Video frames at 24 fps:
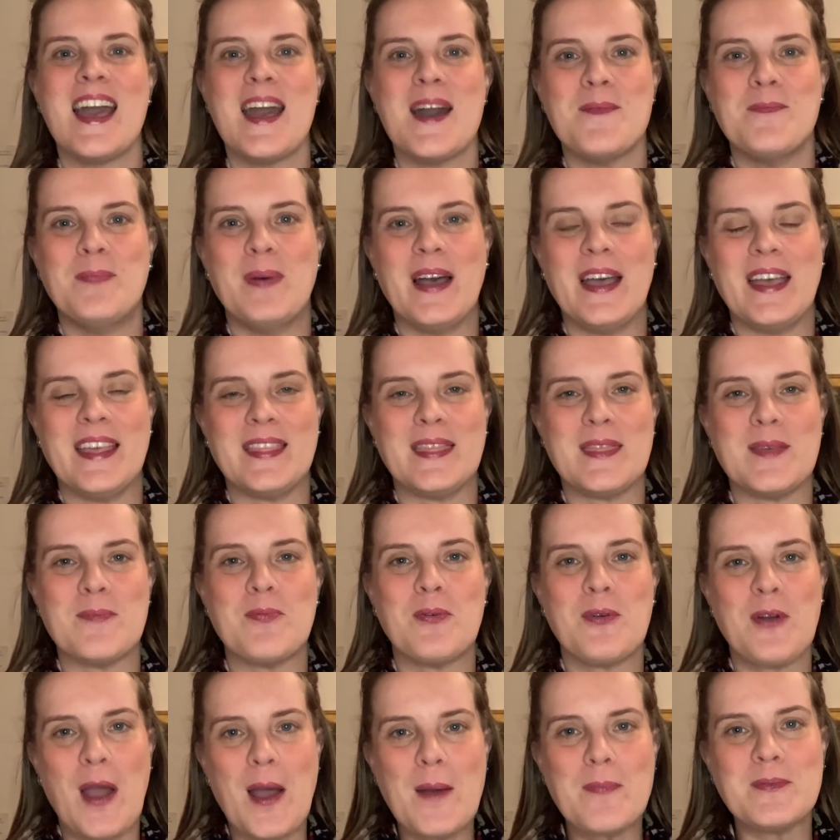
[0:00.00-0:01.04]
But the
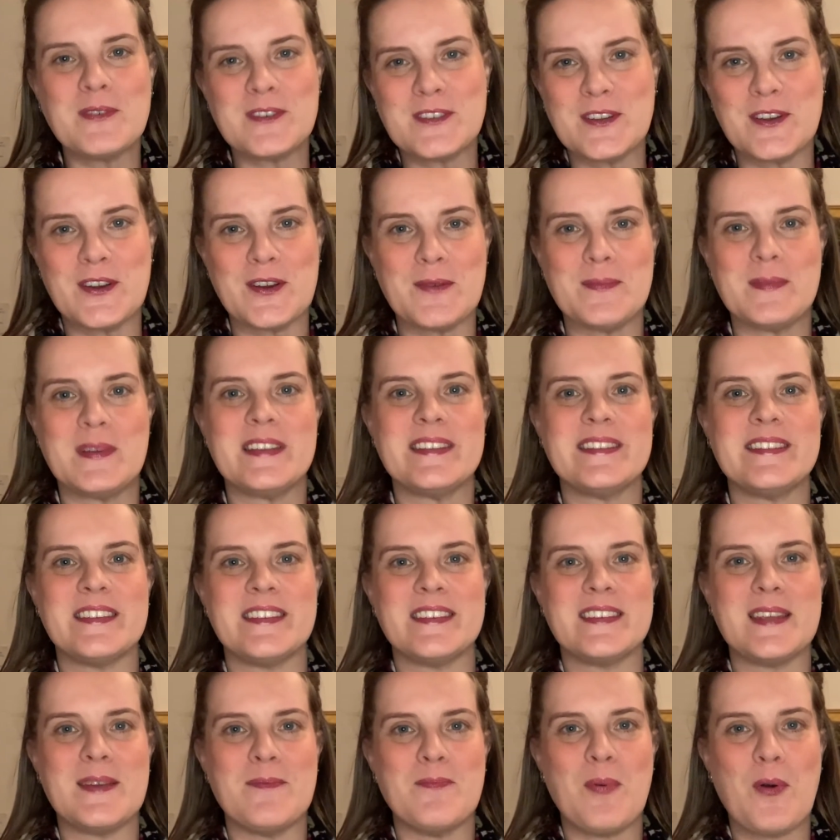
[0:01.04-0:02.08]
proper term is
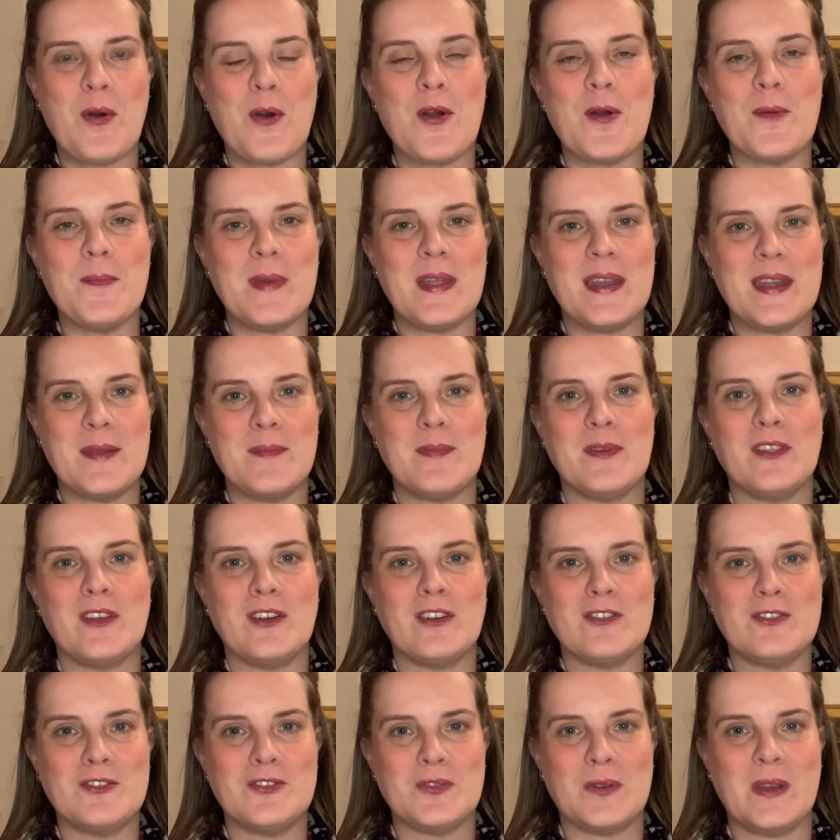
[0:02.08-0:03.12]

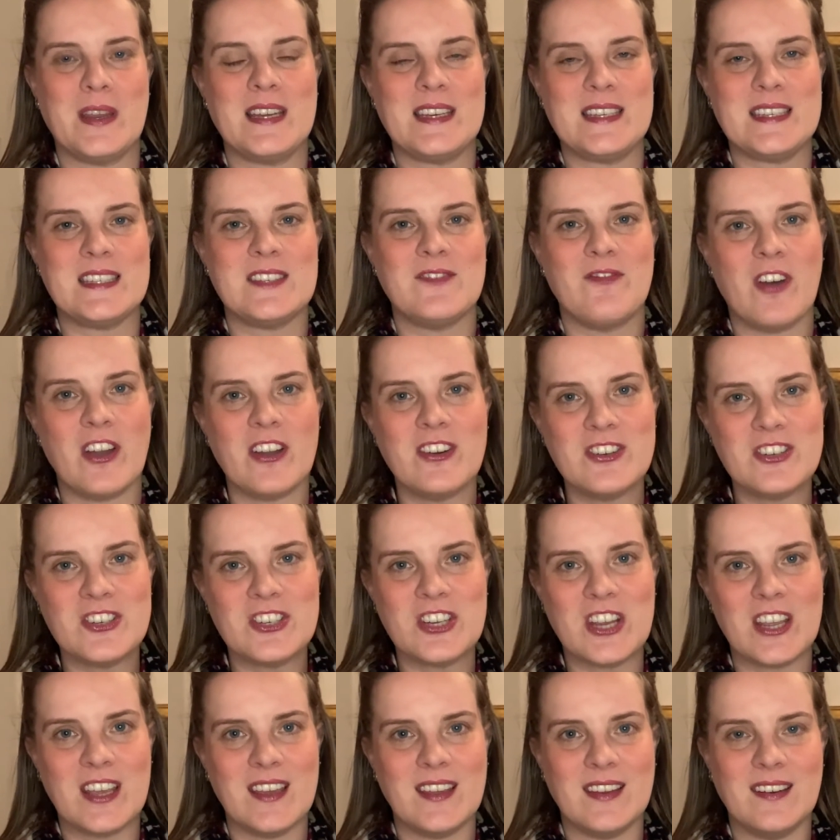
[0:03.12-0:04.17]
temporomandibular joint
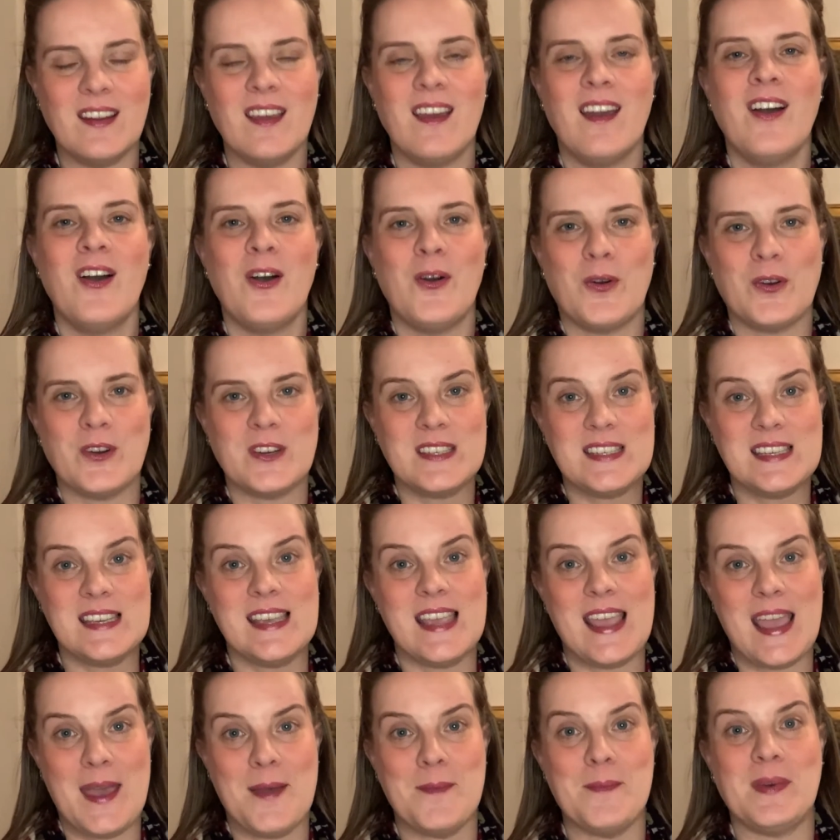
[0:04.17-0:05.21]
dysfunction, or
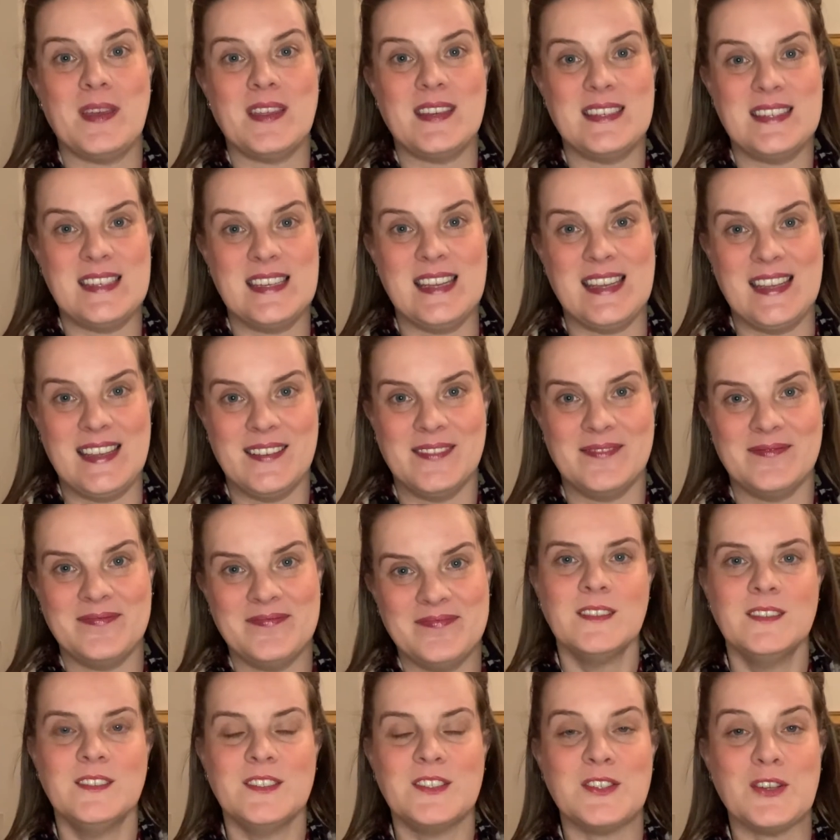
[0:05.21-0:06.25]
TMD.
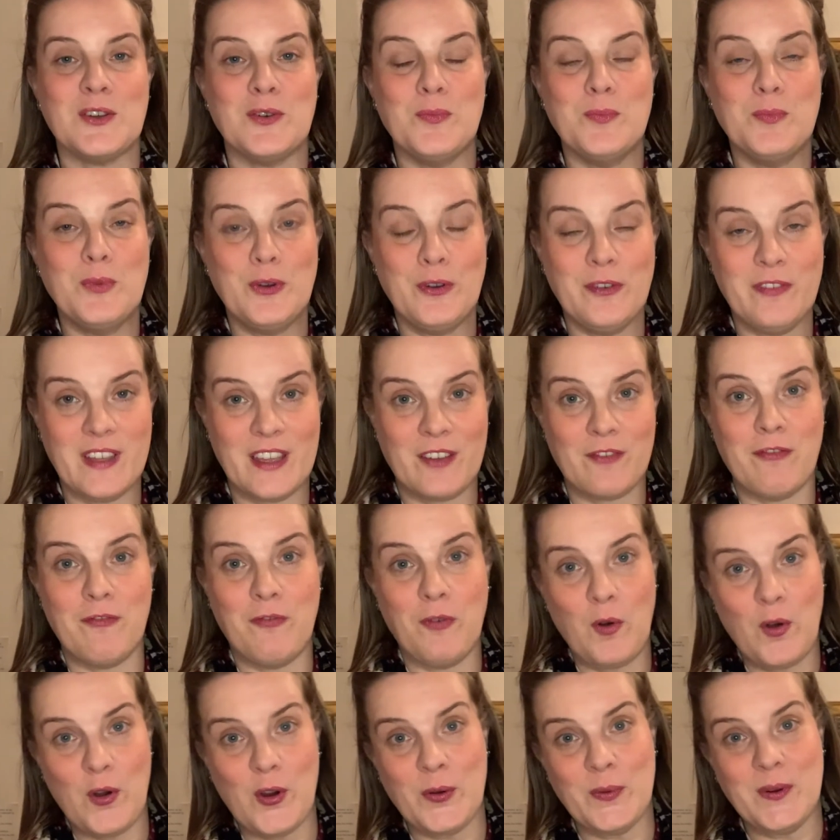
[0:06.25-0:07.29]
So moving
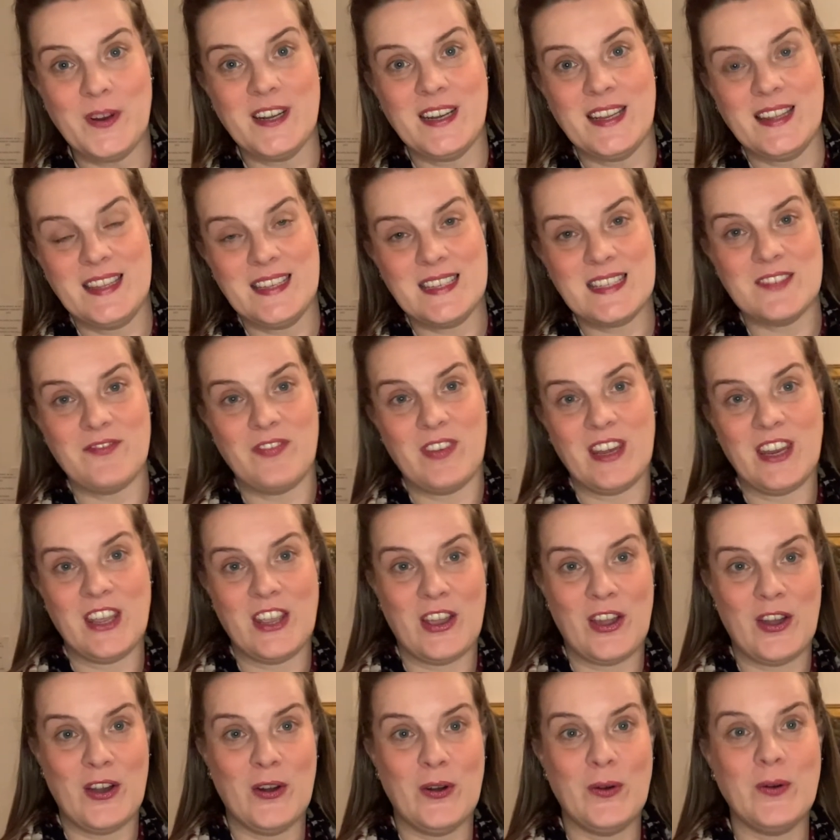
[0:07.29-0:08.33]
forward in this
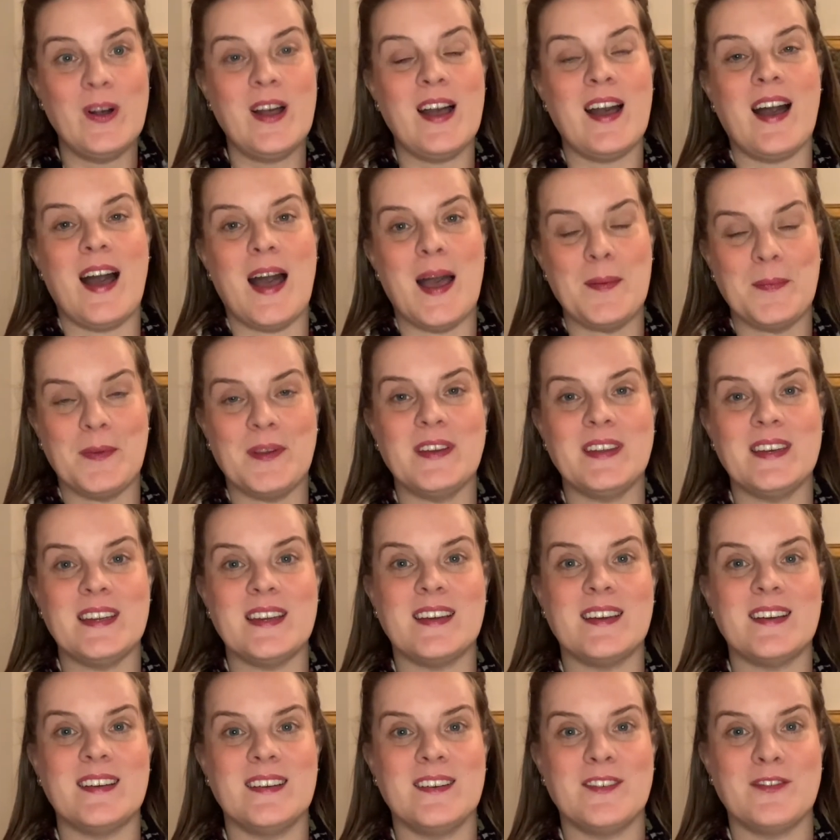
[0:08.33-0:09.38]
video, I'm
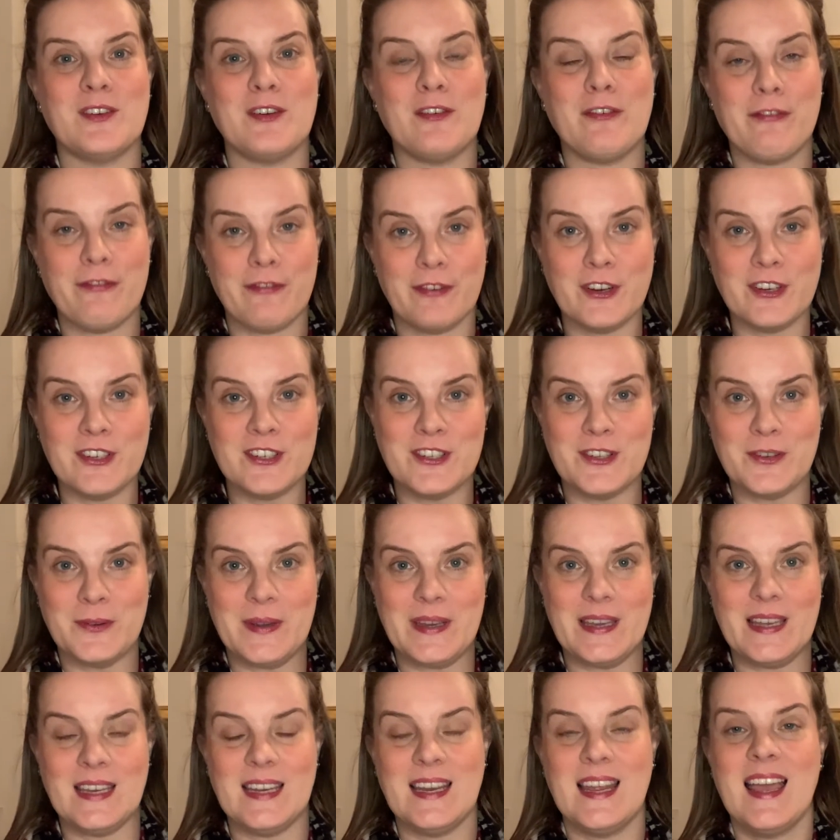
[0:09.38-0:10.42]
gonna refer to
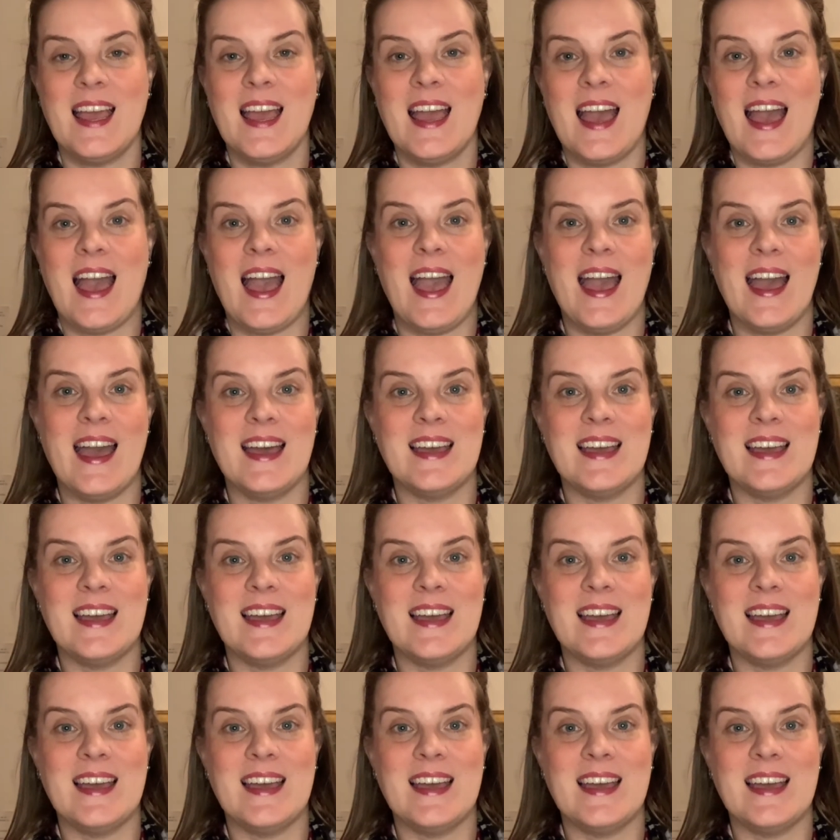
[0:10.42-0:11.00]
it as